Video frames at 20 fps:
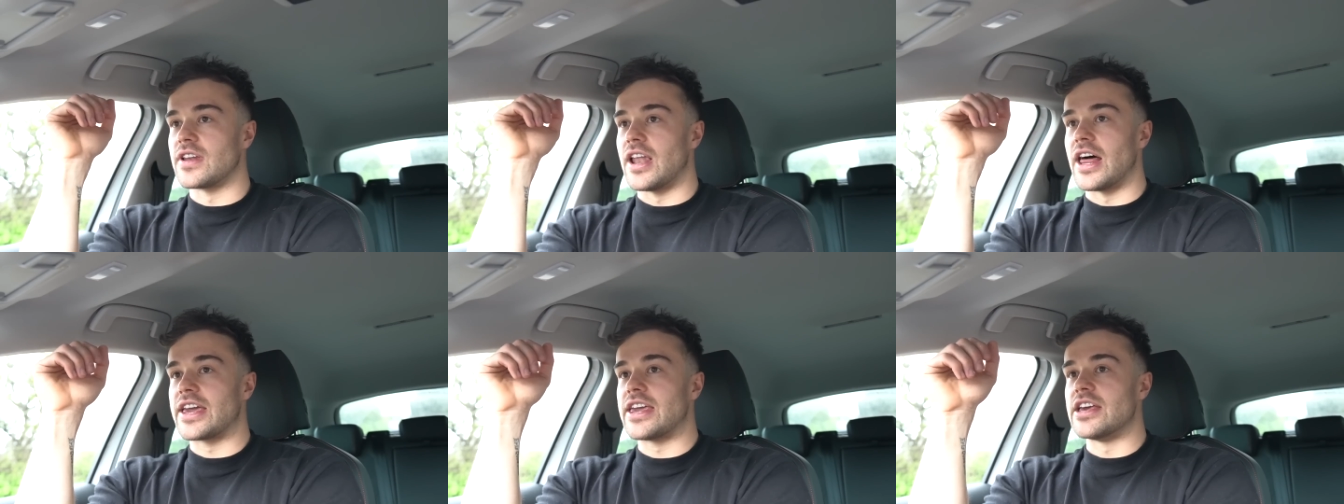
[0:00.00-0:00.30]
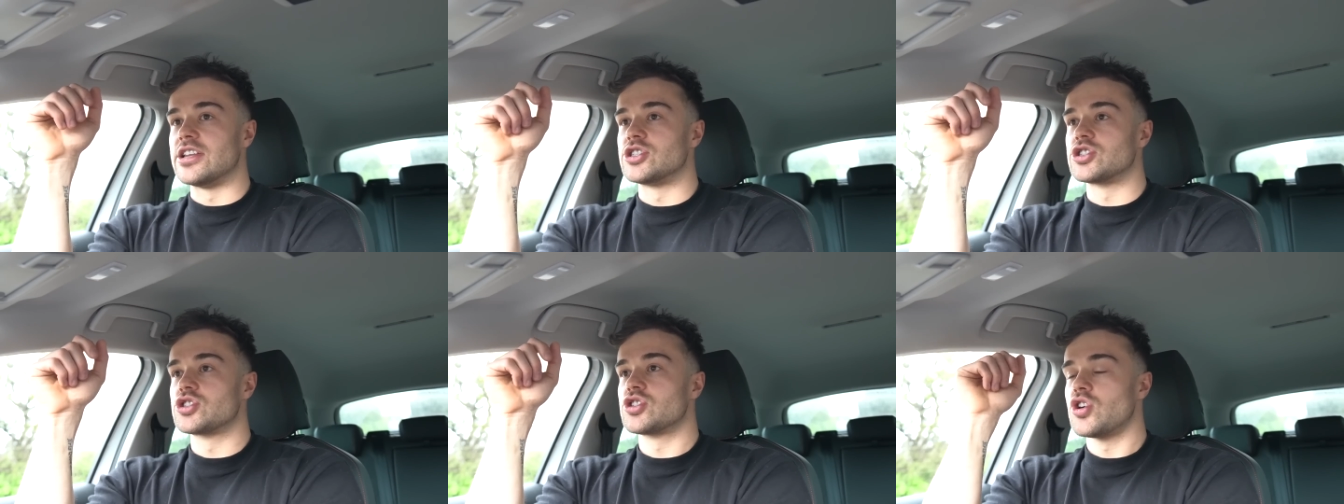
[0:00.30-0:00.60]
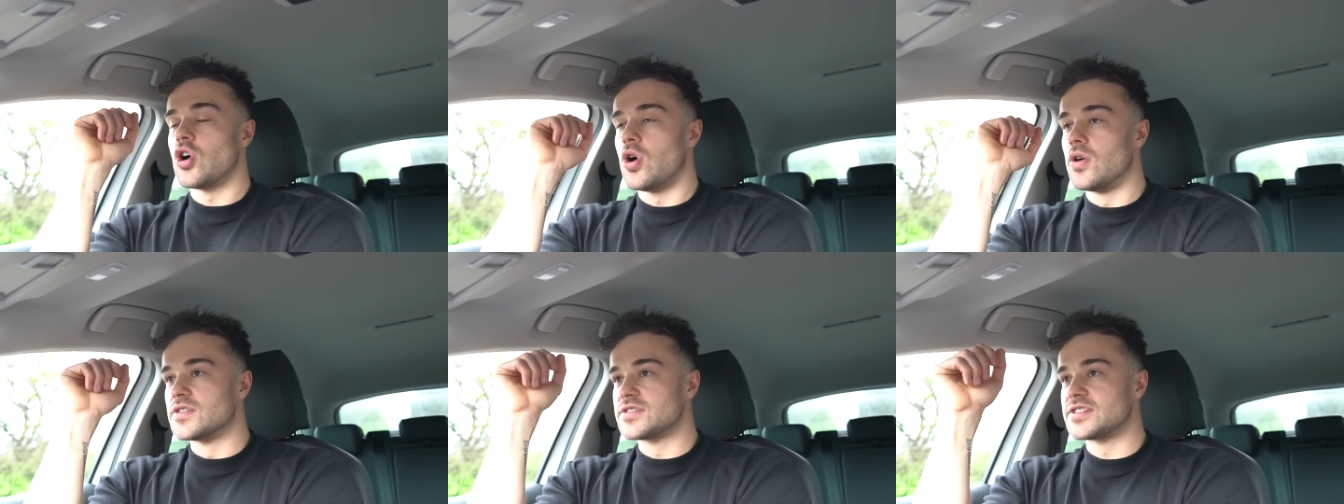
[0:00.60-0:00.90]
like it just
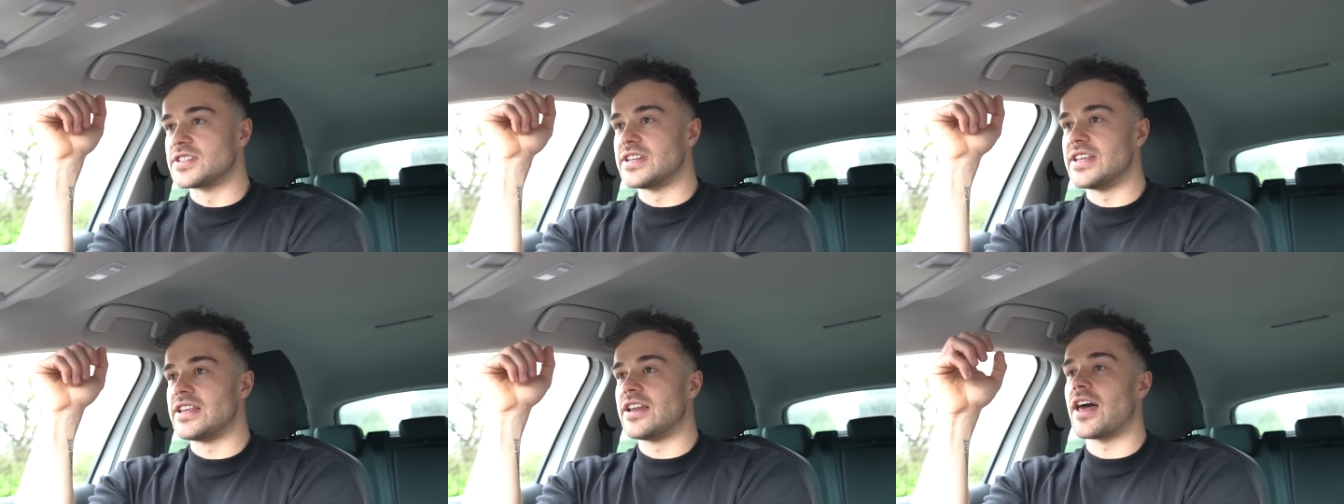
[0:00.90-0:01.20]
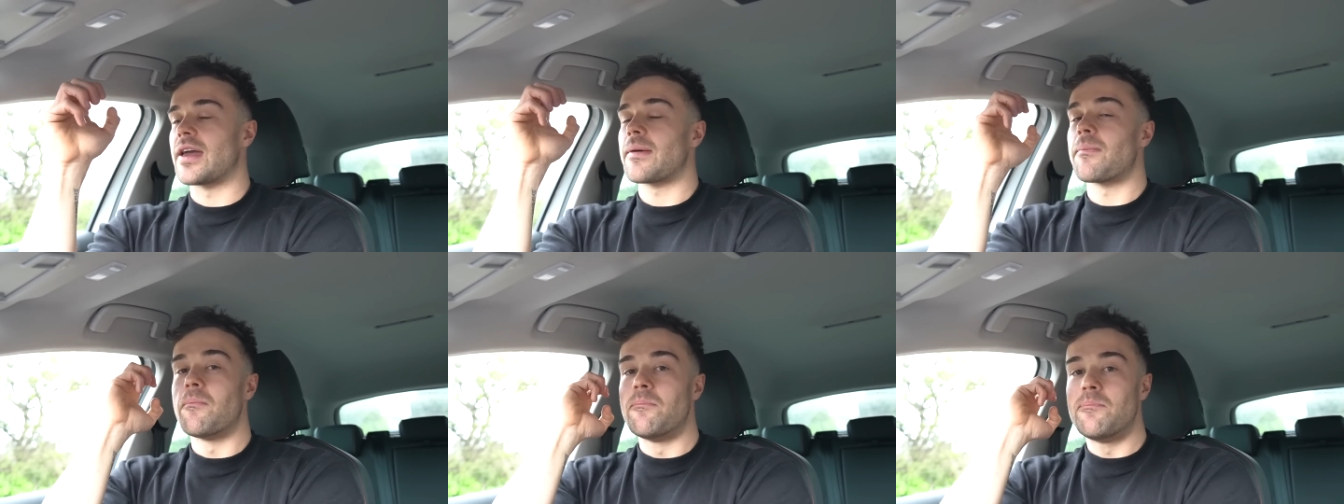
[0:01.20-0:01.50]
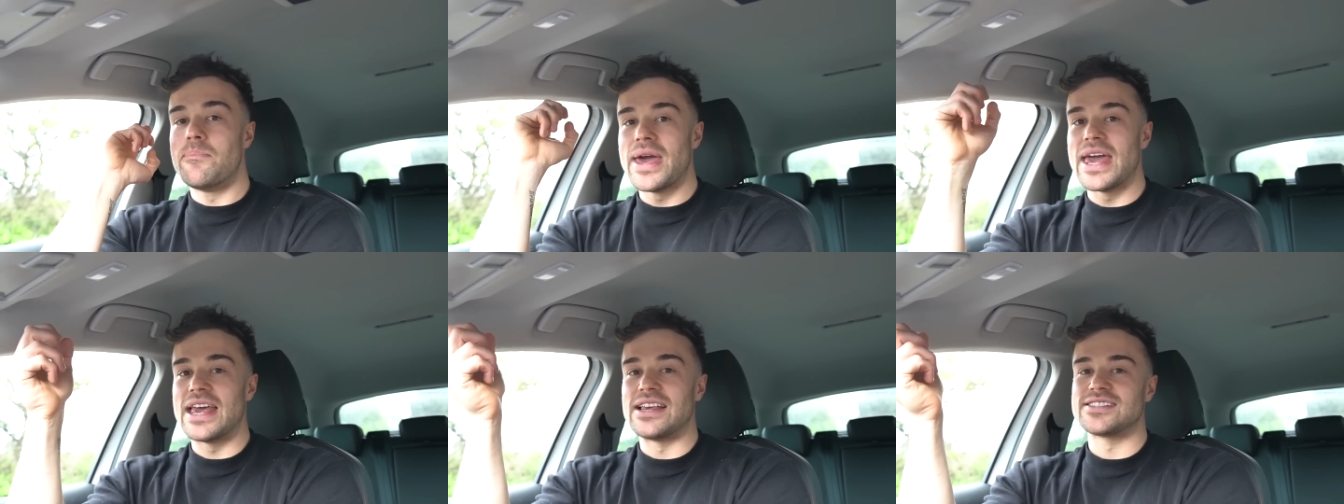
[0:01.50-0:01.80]
constantly like
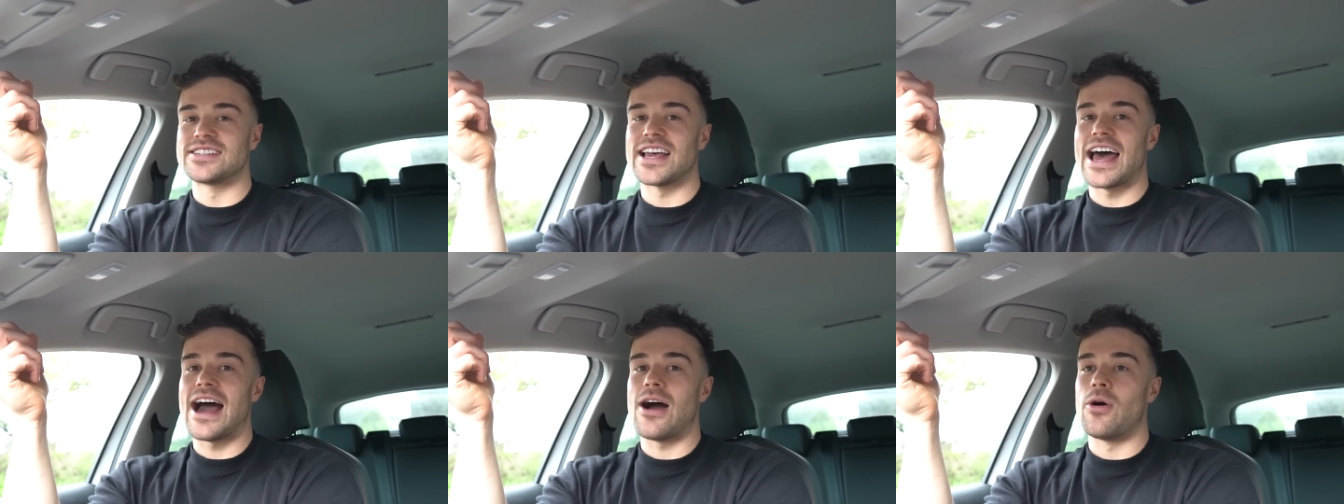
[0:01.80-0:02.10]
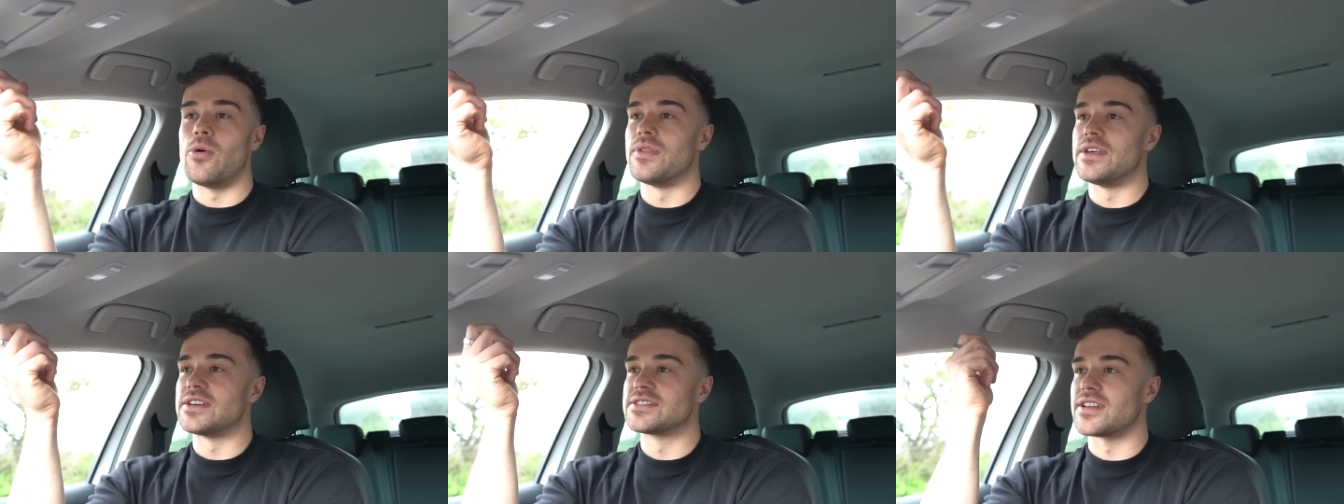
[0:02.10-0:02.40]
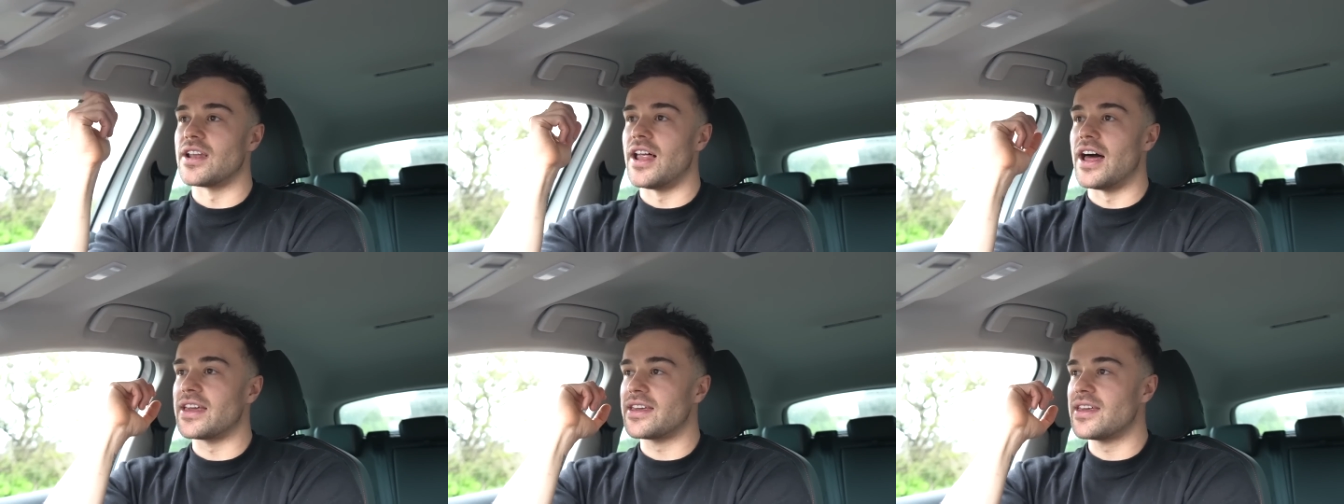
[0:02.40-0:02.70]
piss out
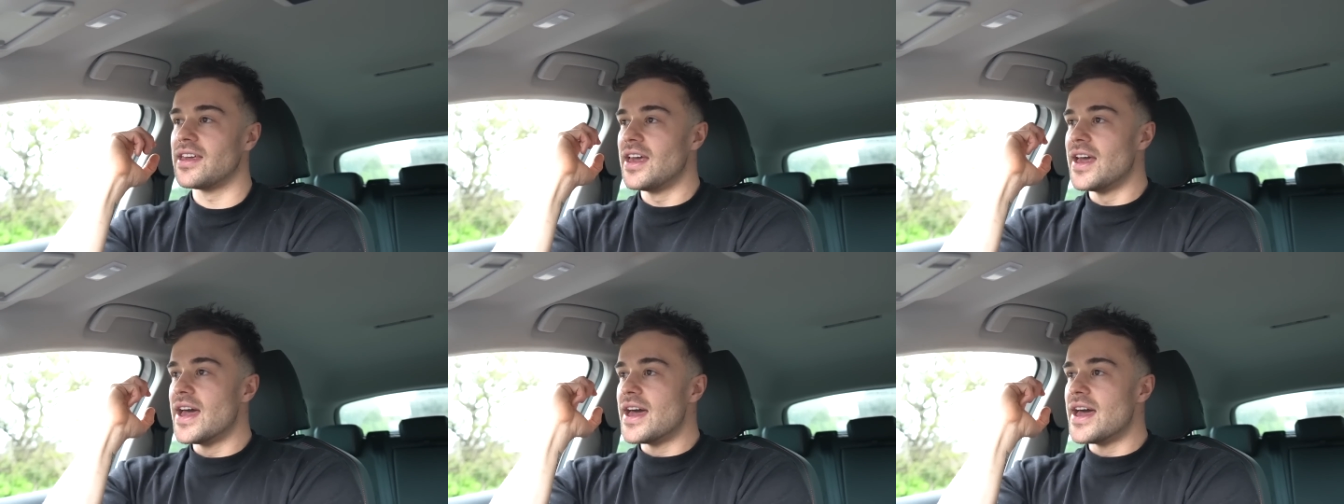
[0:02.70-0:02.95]
this like